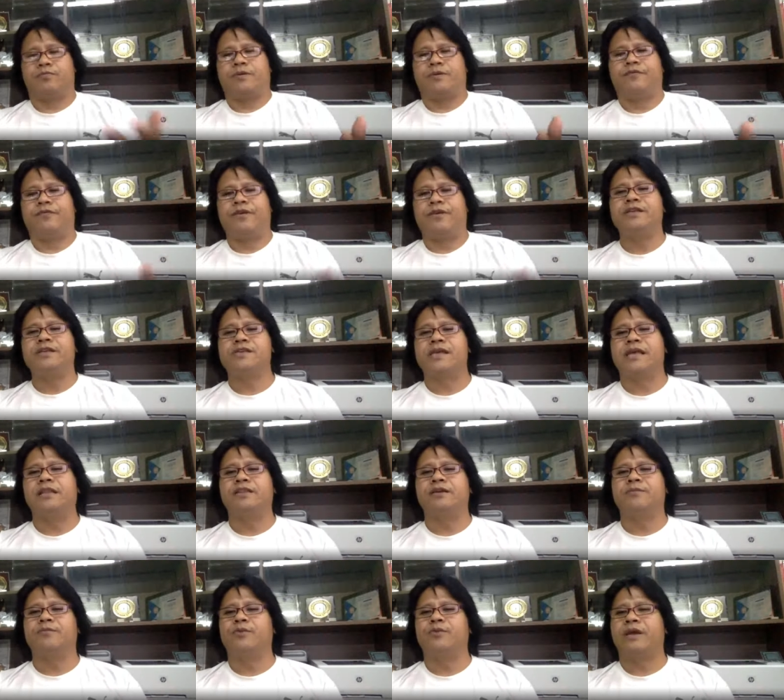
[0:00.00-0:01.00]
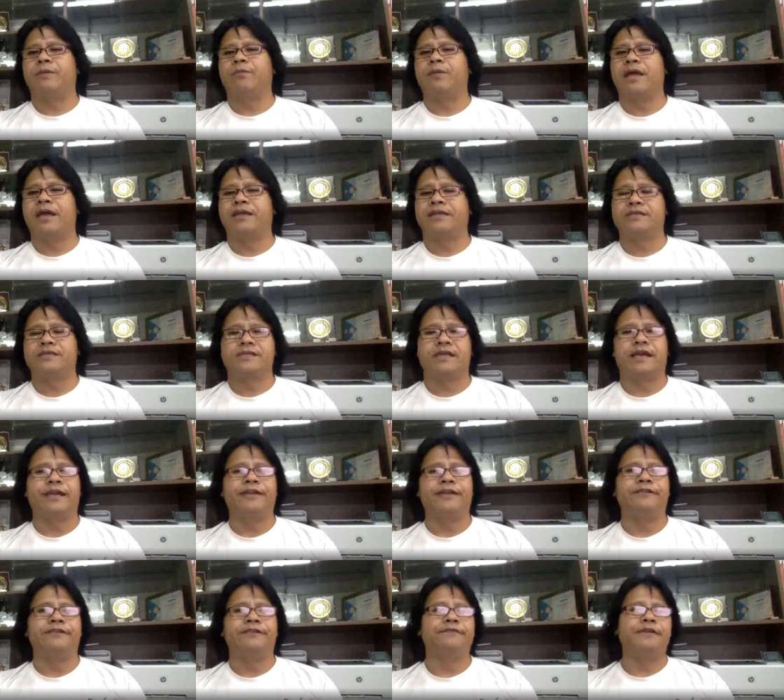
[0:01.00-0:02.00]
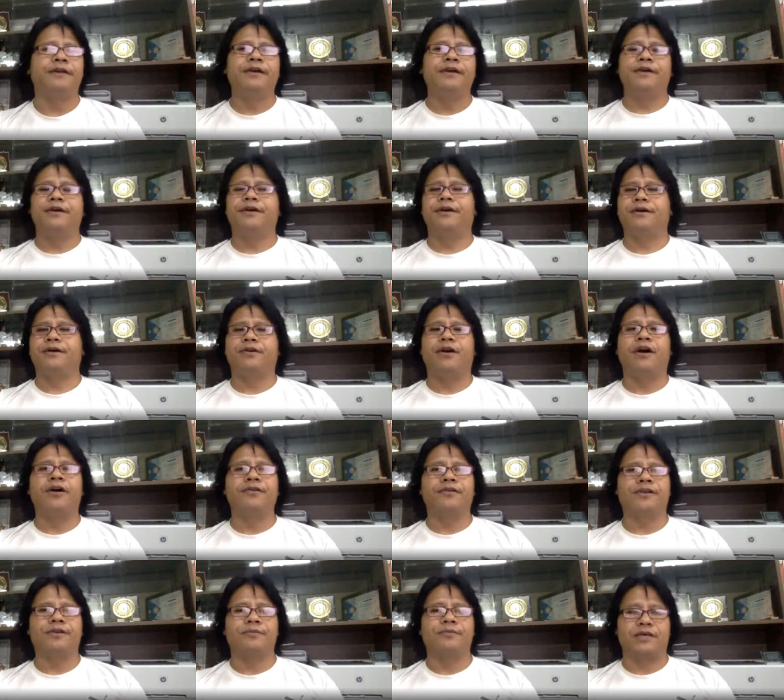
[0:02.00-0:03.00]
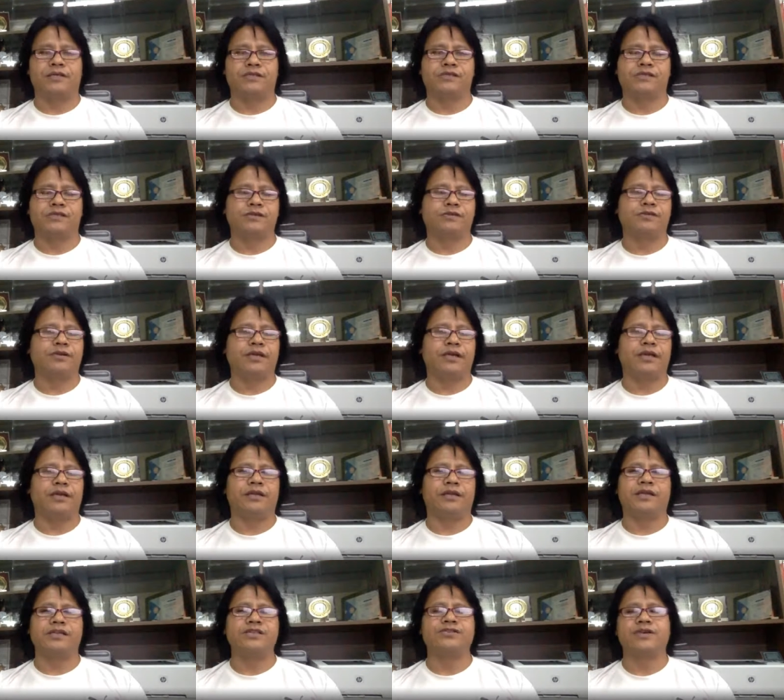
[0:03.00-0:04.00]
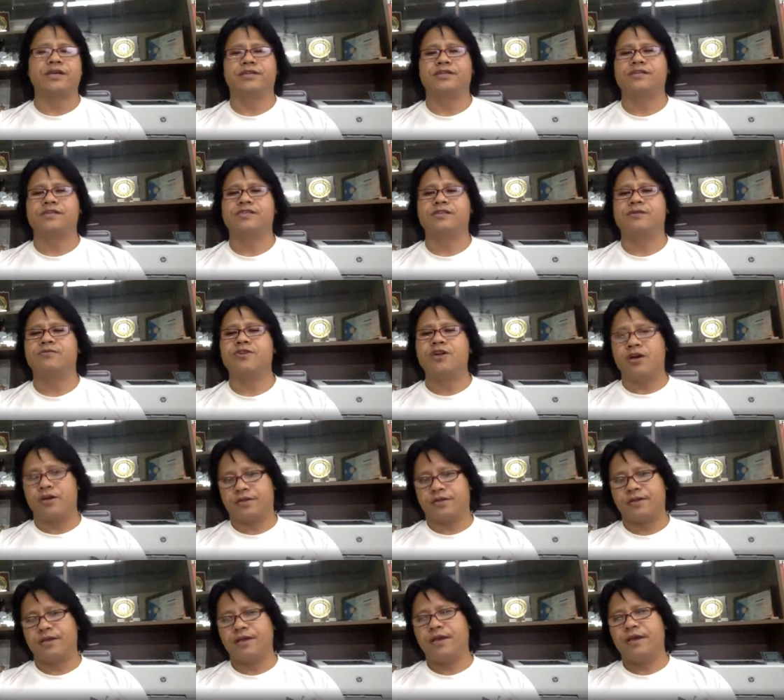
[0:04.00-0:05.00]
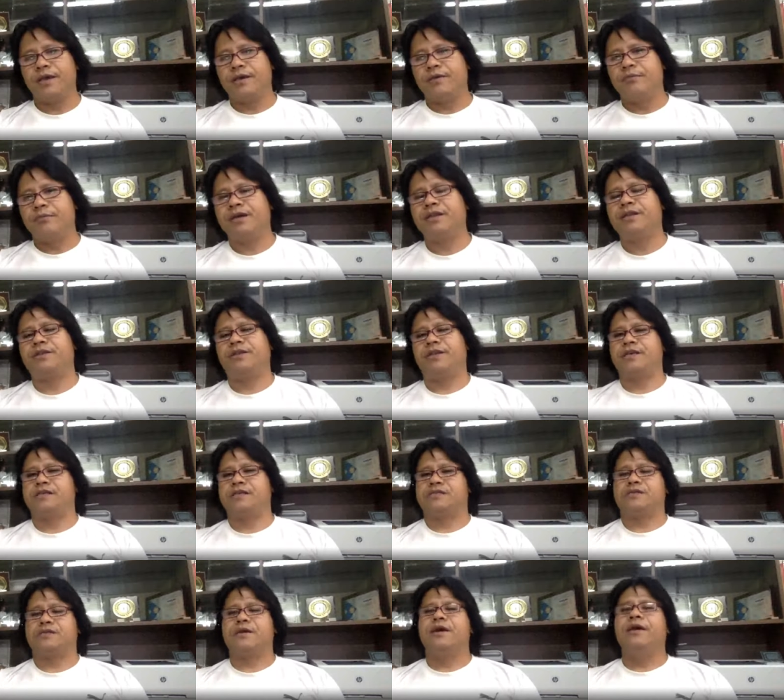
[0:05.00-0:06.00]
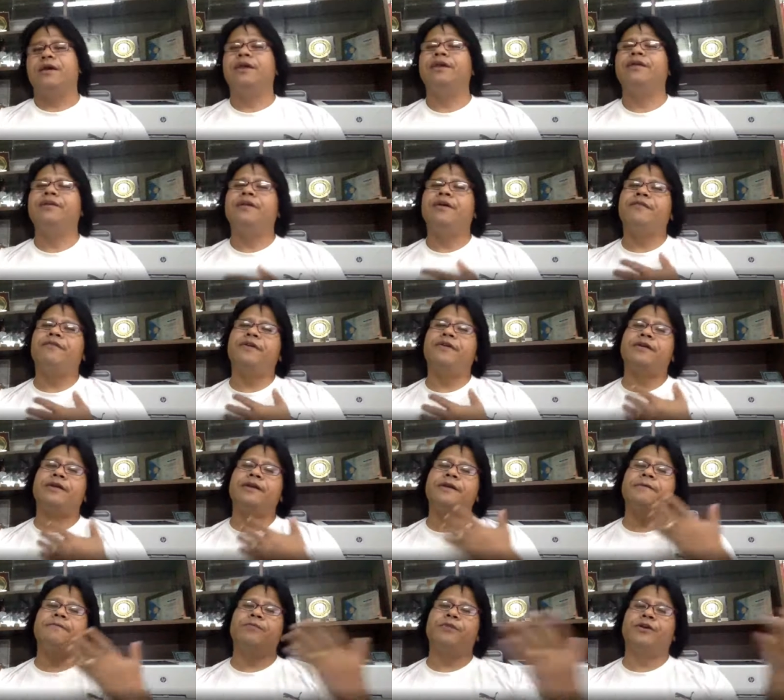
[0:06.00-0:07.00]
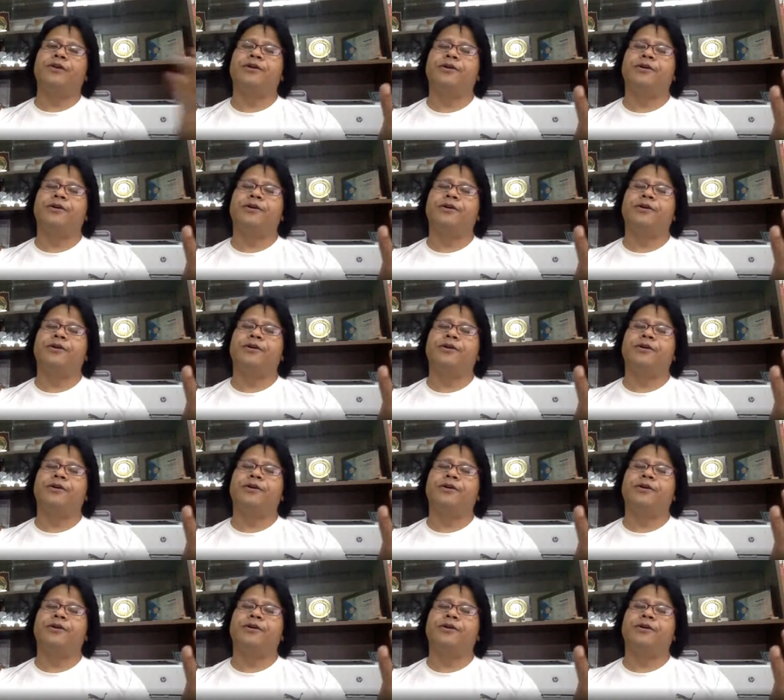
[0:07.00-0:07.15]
very seldom we apply this kind of concrete mix, okay, in constructions abroad. But yes, in a very